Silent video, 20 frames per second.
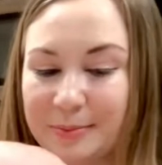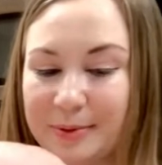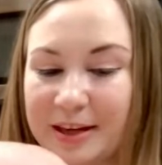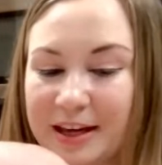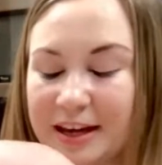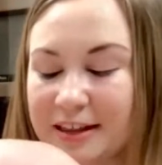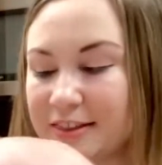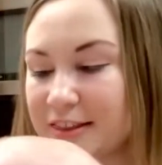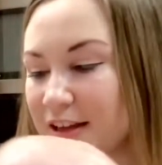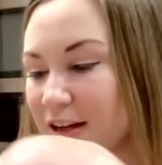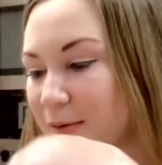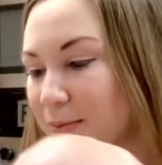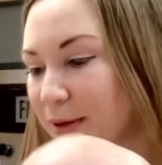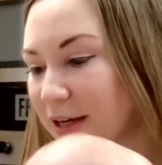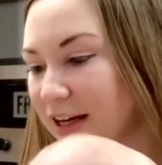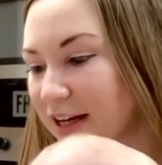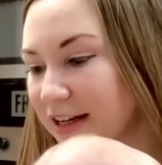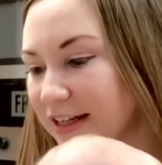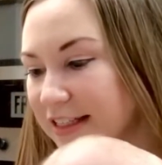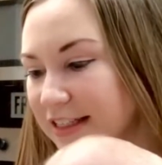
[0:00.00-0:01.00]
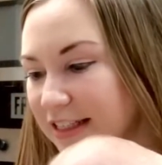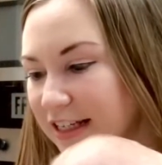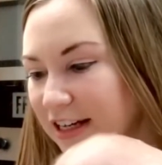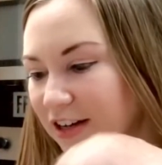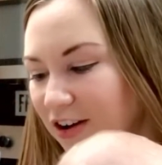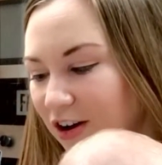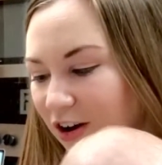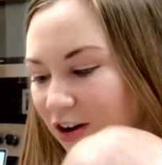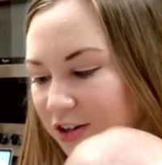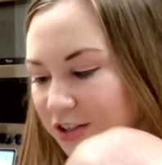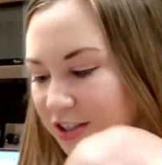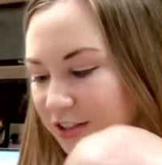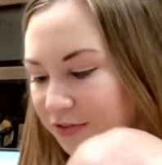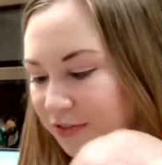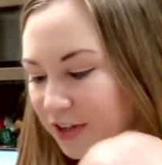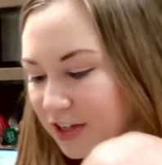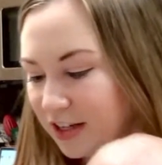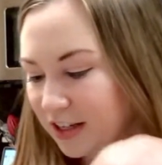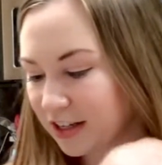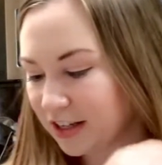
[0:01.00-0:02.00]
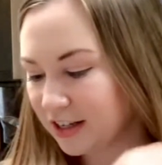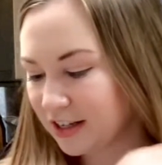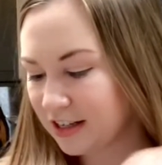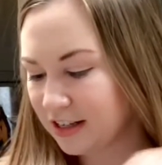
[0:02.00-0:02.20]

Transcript: I think, because it calls for